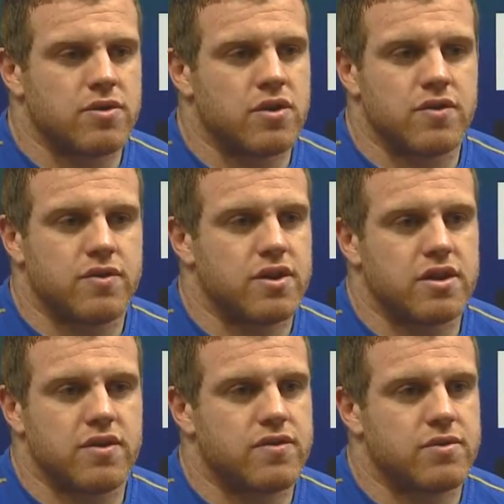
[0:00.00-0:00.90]
You know,
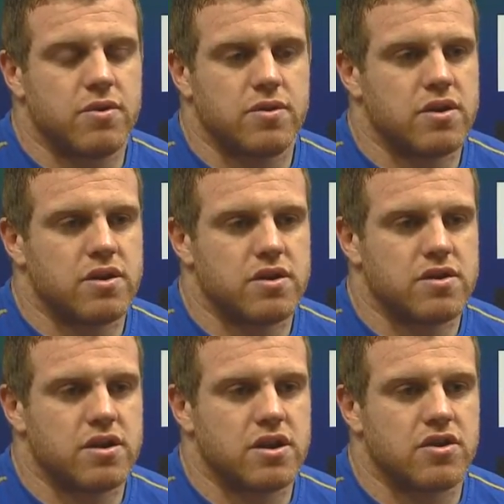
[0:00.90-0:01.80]
they've
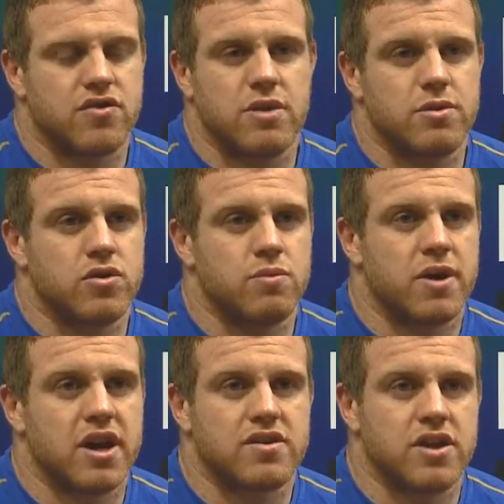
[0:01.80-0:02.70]
incredibly good
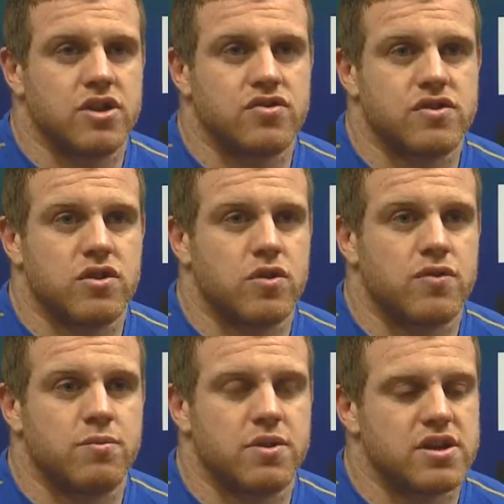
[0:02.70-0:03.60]
backs, dangerous all
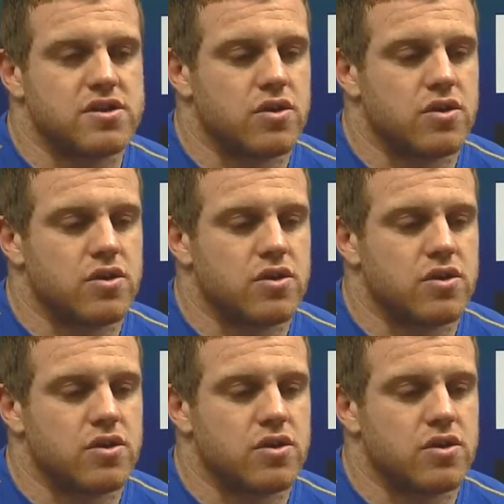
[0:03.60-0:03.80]
over the place.